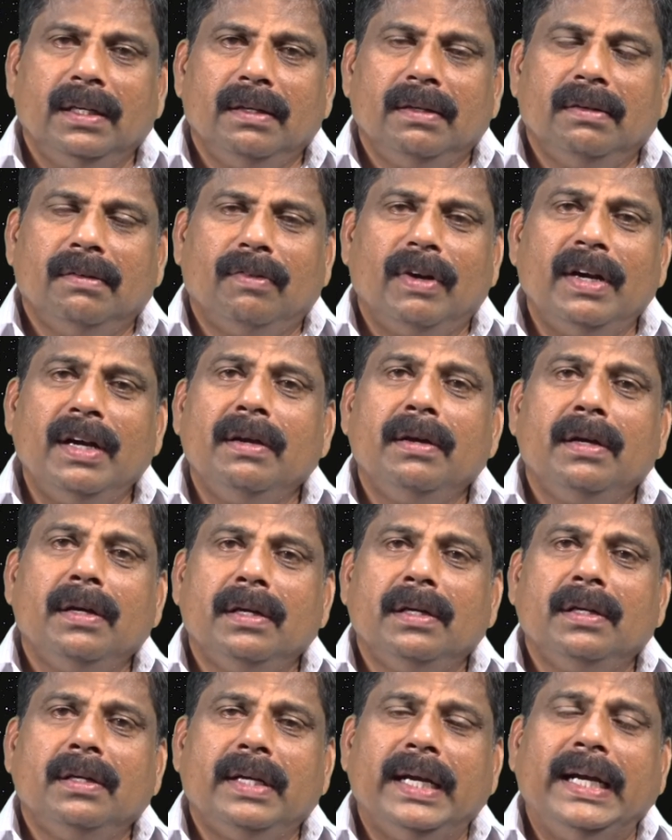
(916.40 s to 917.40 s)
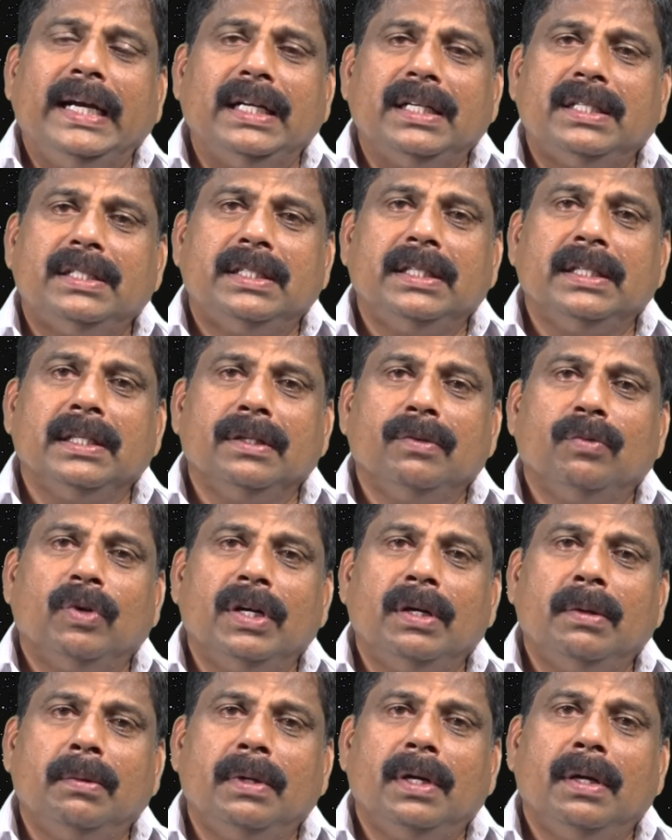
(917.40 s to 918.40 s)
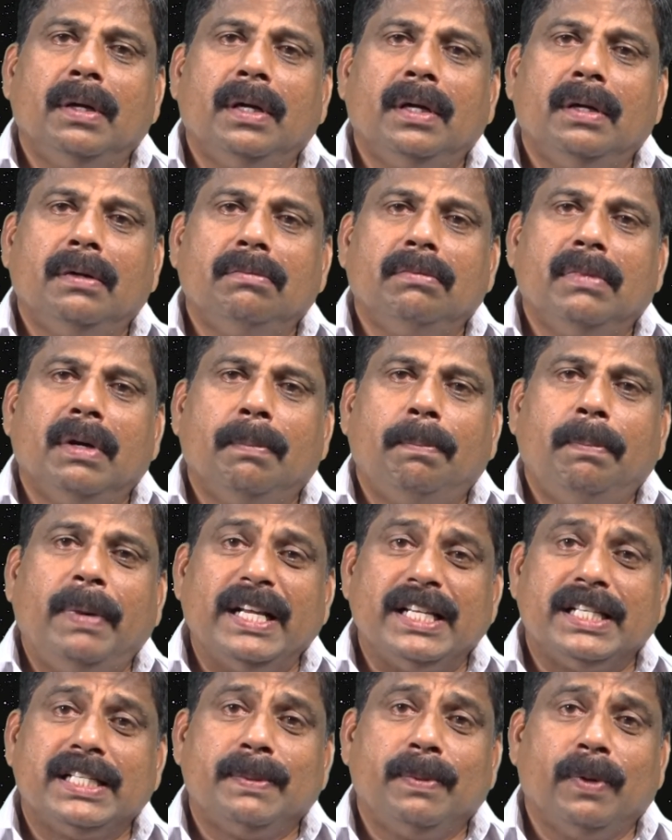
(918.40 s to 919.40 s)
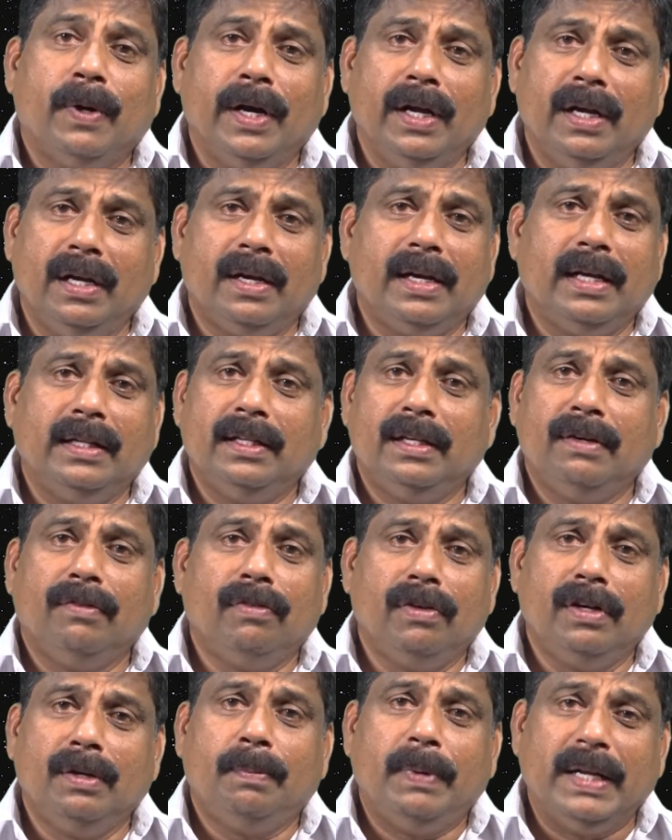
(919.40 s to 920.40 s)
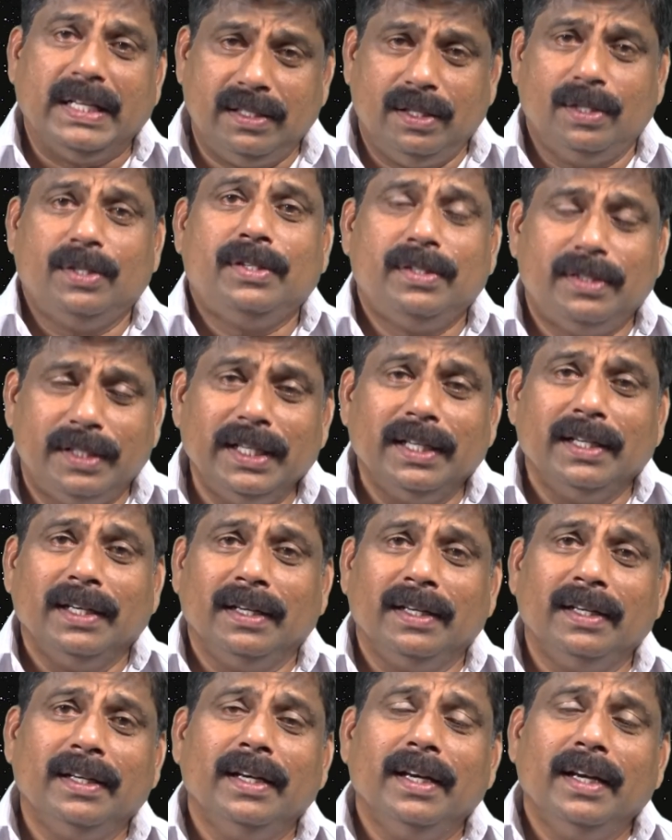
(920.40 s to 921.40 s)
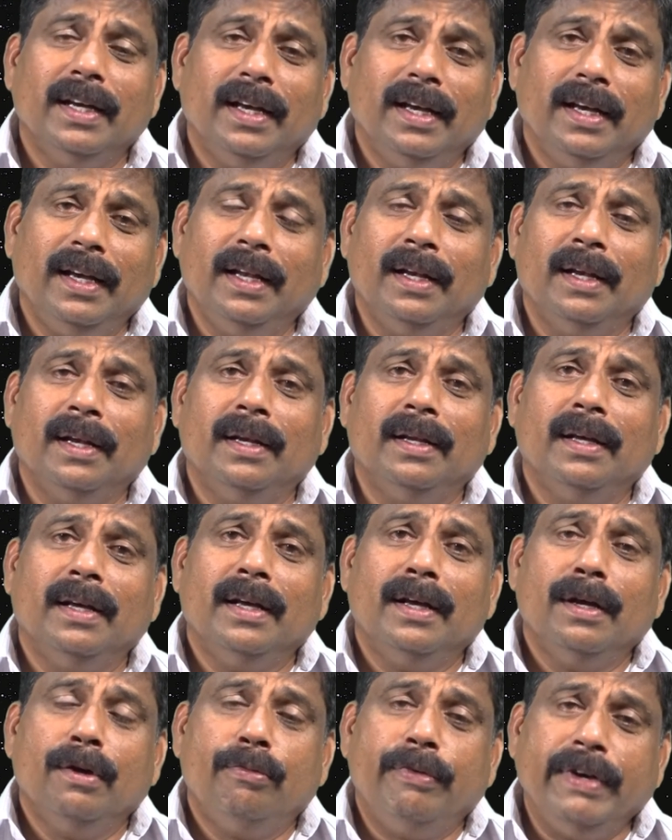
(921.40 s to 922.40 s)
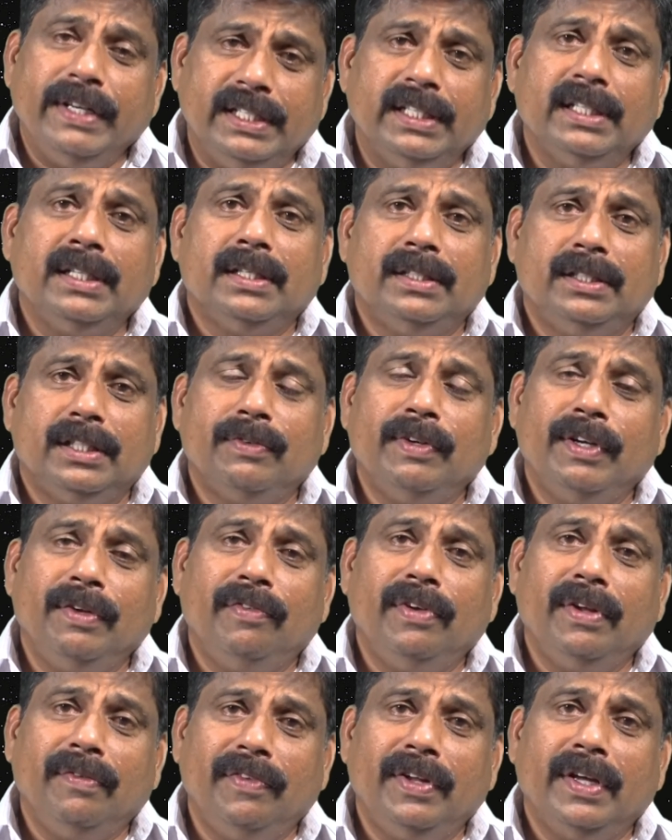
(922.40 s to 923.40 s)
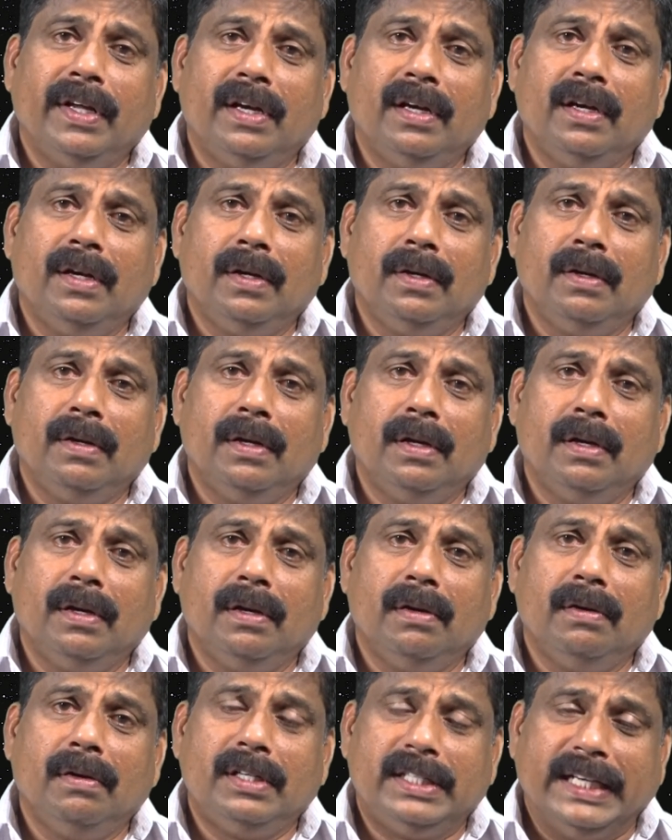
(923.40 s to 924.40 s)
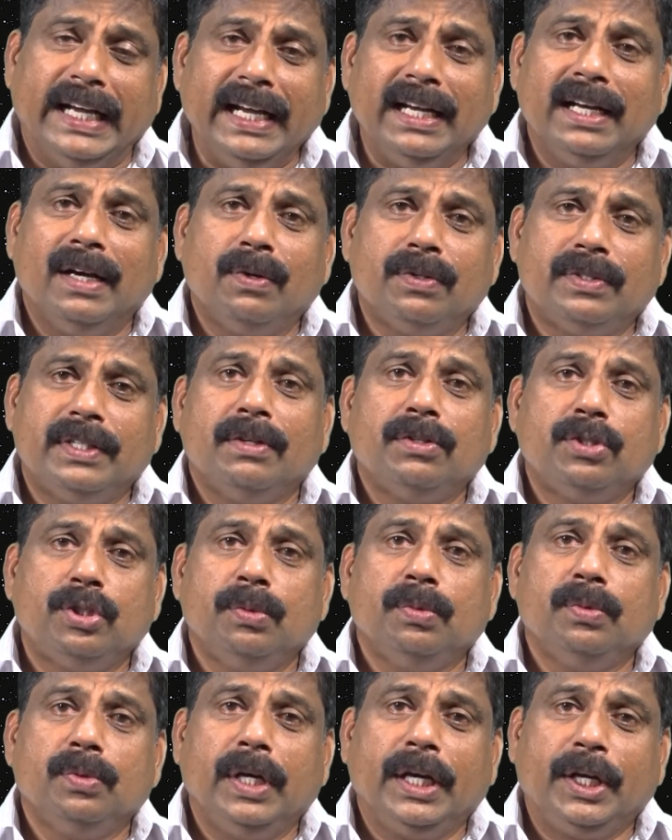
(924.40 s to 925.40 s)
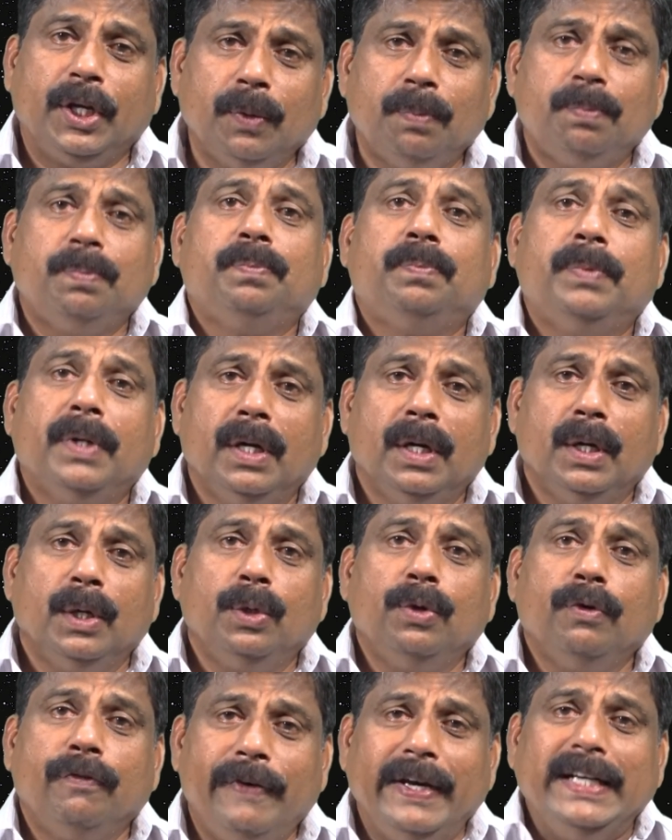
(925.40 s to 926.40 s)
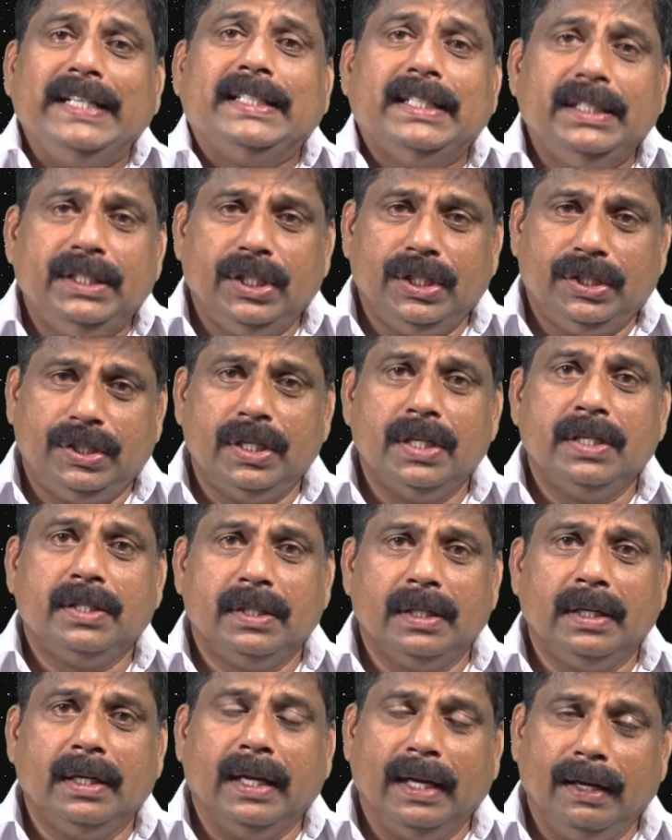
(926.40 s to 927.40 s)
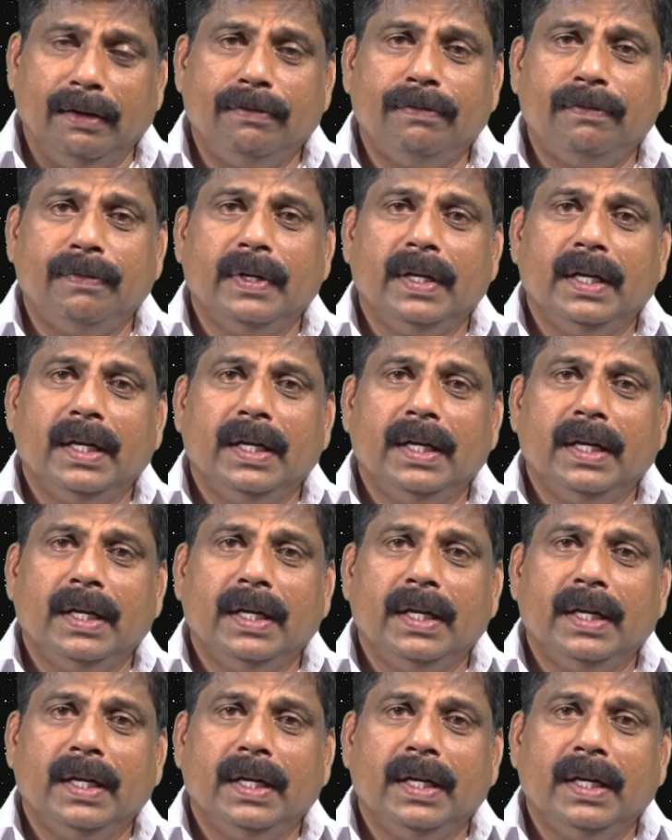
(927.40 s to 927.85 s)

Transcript: one greatest thing, one plus point, rather one plusest thing in facing when we are trying ourselves to equip to face rejections in life,